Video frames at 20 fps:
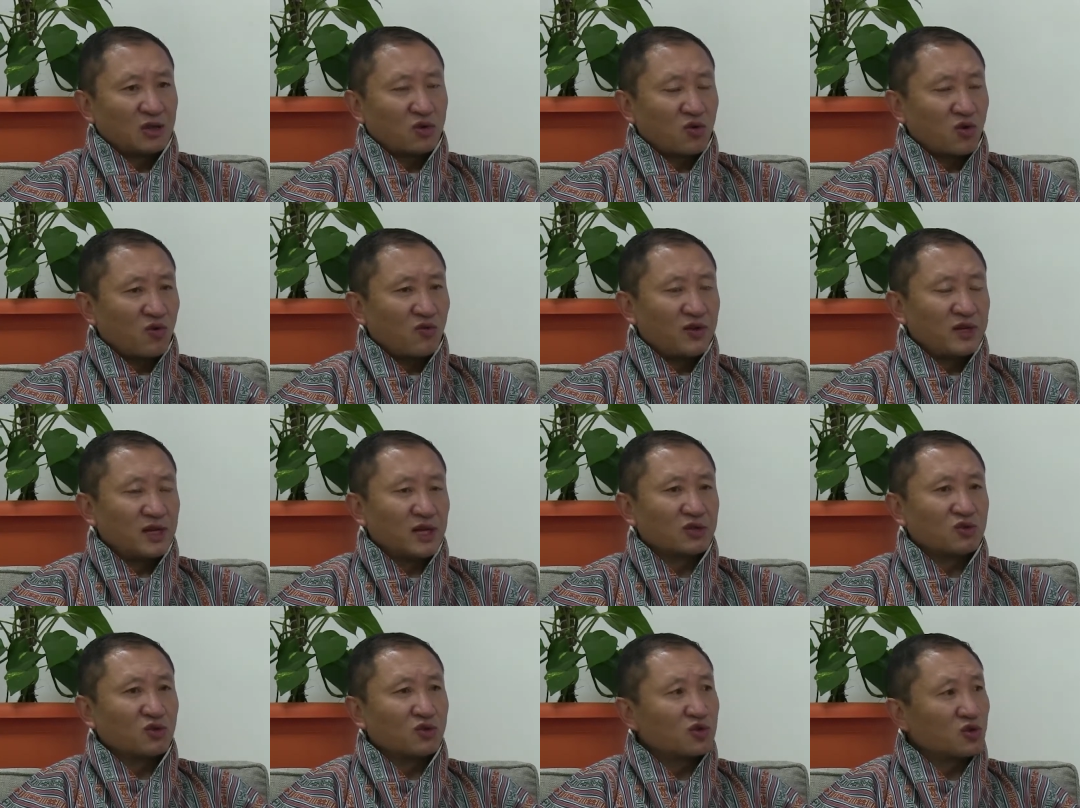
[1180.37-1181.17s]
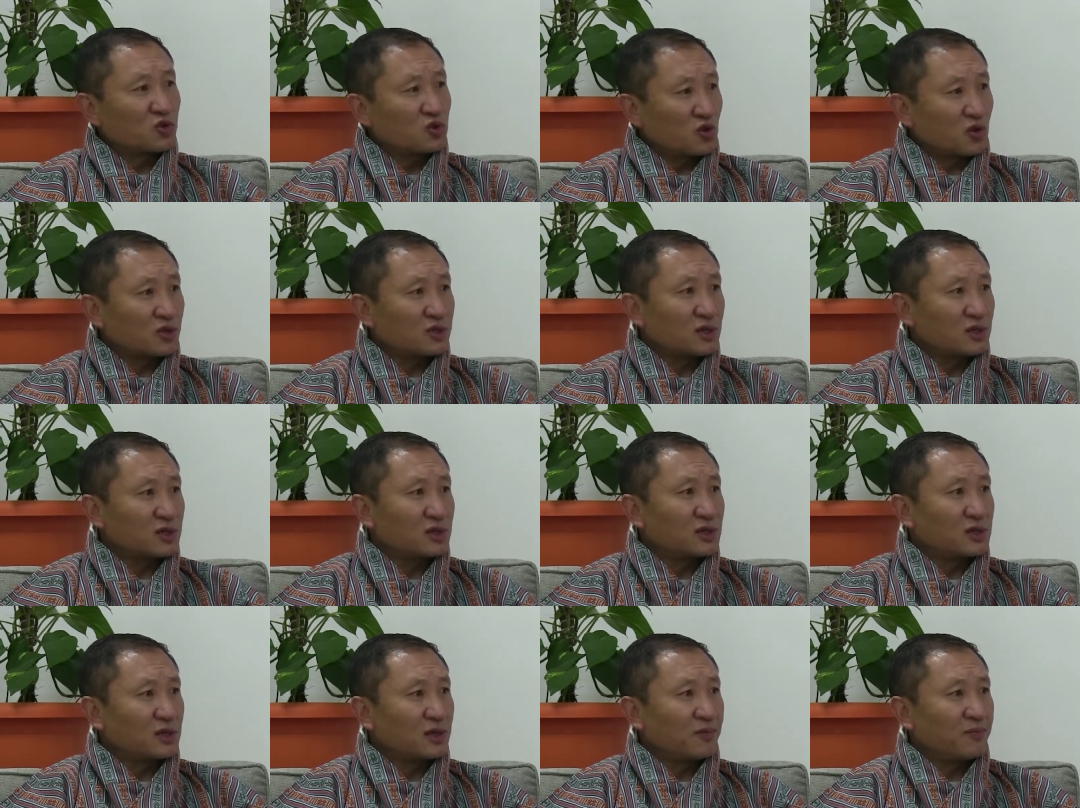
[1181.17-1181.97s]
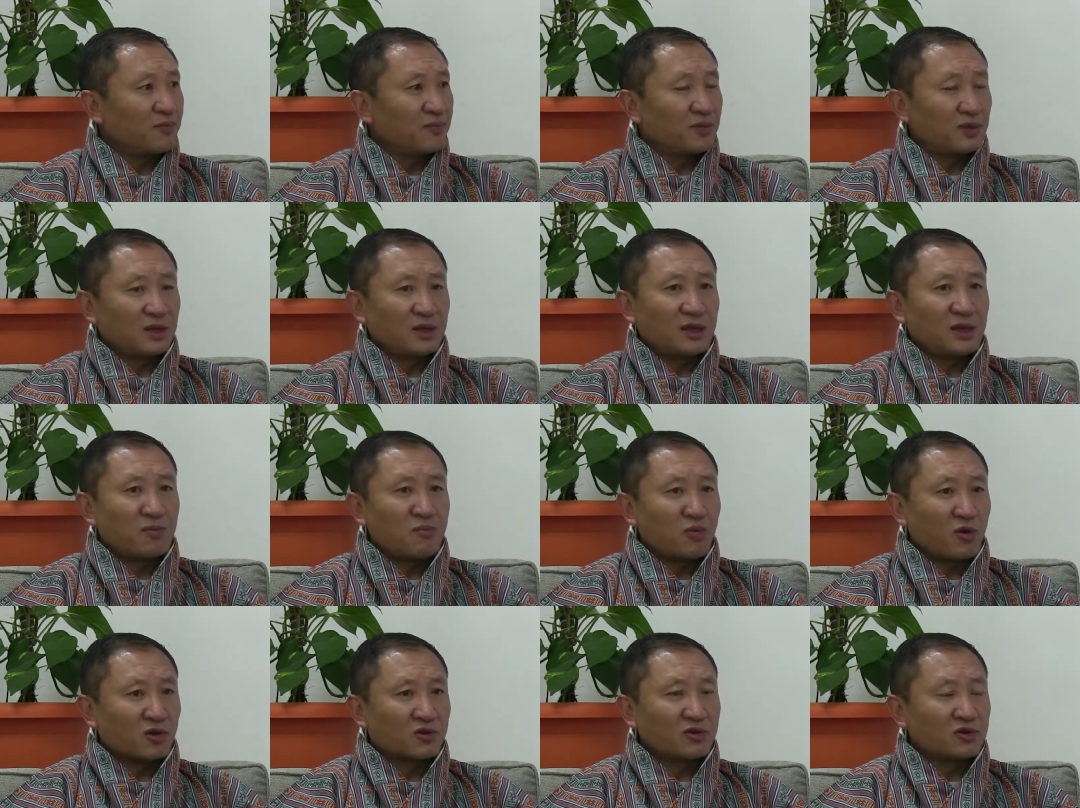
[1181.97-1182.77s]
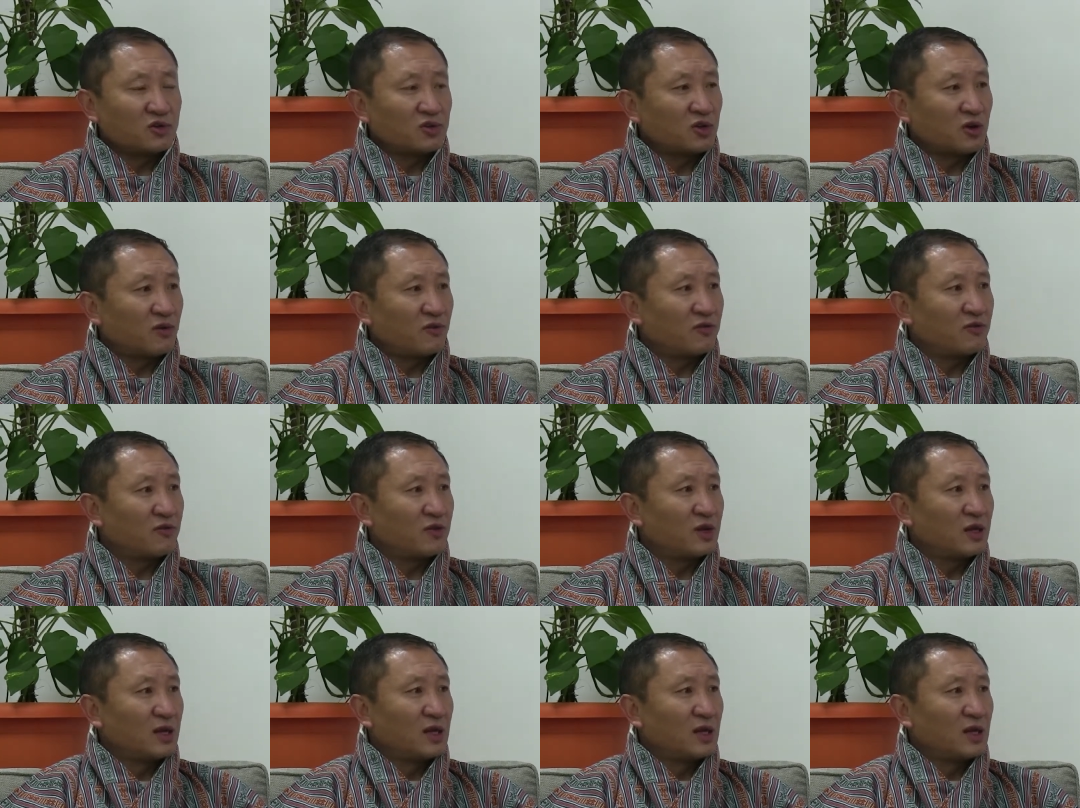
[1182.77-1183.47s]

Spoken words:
COVID has also taught us the importance of